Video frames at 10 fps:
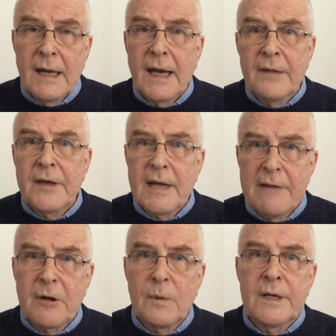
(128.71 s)
and that
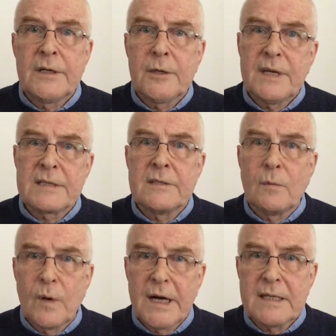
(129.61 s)
everyone who
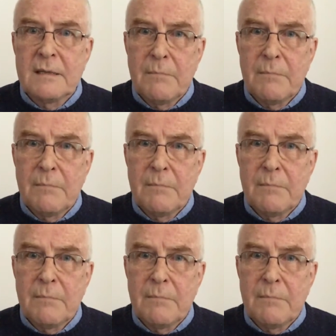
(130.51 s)
isn't white,